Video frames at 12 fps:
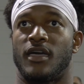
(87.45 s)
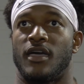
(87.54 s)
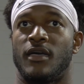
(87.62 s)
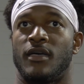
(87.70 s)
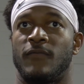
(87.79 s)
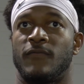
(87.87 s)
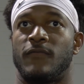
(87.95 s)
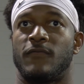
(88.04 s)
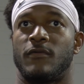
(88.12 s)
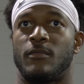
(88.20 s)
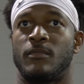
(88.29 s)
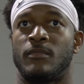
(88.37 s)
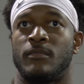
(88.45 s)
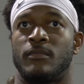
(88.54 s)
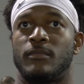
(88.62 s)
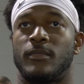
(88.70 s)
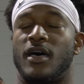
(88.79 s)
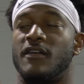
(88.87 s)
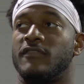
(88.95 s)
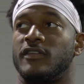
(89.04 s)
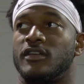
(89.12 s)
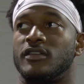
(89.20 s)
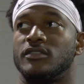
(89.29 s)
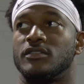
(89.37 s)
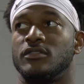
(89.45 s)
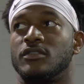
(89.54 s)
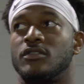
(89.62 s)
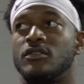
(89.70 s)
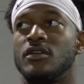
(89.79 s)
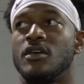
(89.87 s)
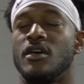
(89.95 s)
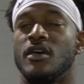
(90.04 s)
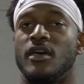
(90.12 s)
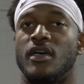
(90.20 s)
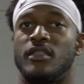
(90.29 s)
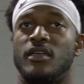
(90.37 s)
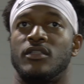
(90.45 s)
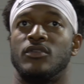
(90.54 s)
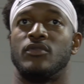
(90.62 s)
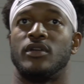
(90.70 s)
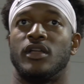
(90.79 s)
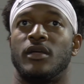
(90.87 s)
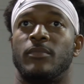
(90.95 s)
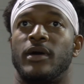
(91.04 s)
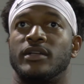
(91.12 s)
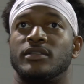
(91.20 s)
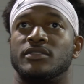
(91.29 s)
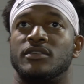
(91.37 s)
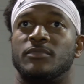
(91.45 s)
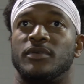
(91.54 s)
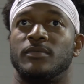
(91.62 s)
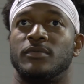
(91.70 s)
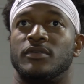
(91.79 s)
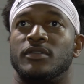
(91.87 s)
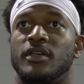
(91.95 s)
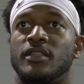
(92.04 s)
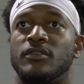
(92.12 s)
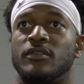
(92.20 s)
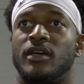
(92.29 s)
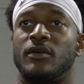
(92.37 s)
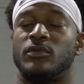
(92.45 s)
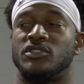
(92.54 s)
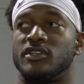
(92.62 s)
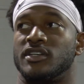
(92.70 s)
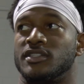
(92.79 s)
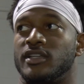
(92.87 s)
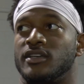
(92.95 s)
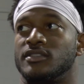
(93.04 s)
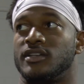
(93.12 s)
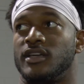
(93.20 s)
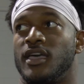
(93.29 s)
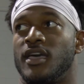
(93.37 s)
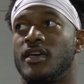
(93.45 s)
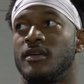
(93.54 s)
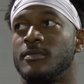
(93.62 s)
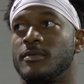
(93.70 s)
I feel like it came from confidence, you know, and then doing it in practice on people, and I know that would translate to the game.